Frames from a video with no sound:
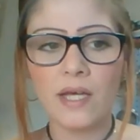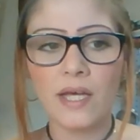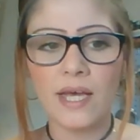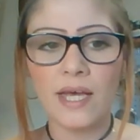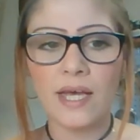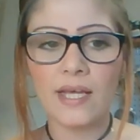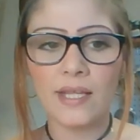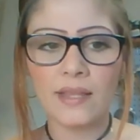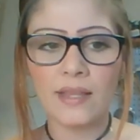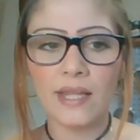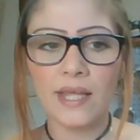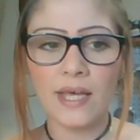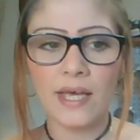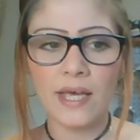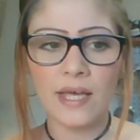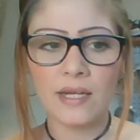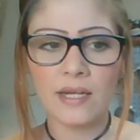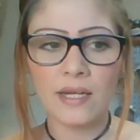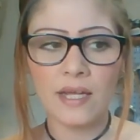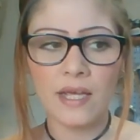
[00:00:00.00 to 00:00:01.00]
And
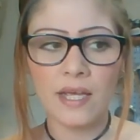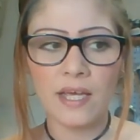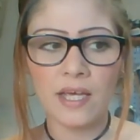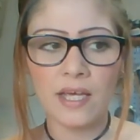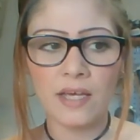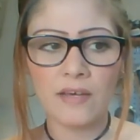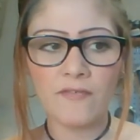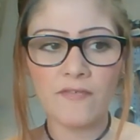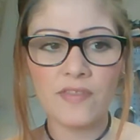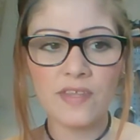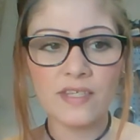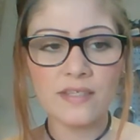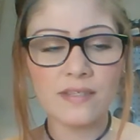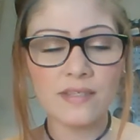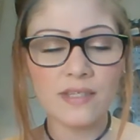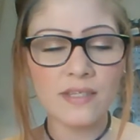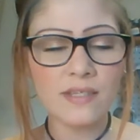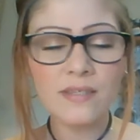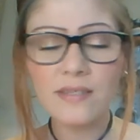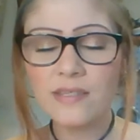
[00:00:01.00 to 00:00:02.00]
then, if this
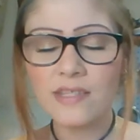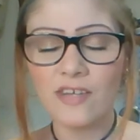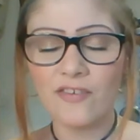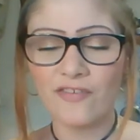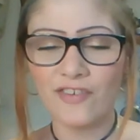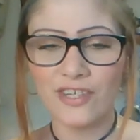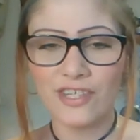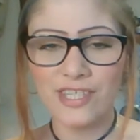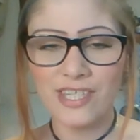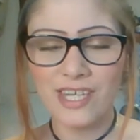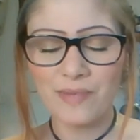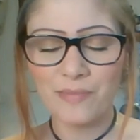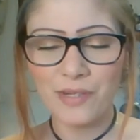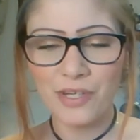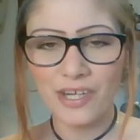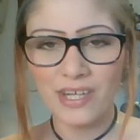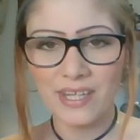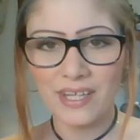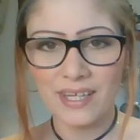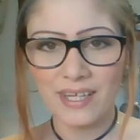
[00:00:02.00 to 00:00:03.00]
is the first time
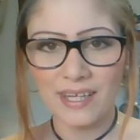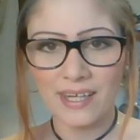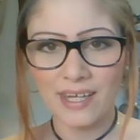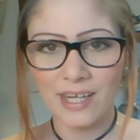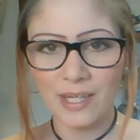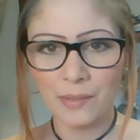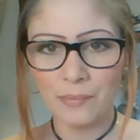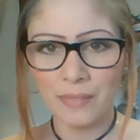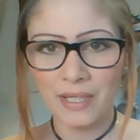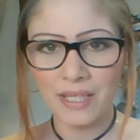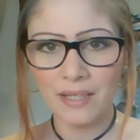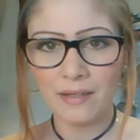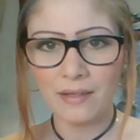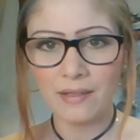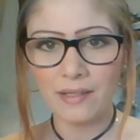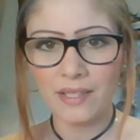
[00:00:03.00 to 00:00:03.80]
you're clicking on me,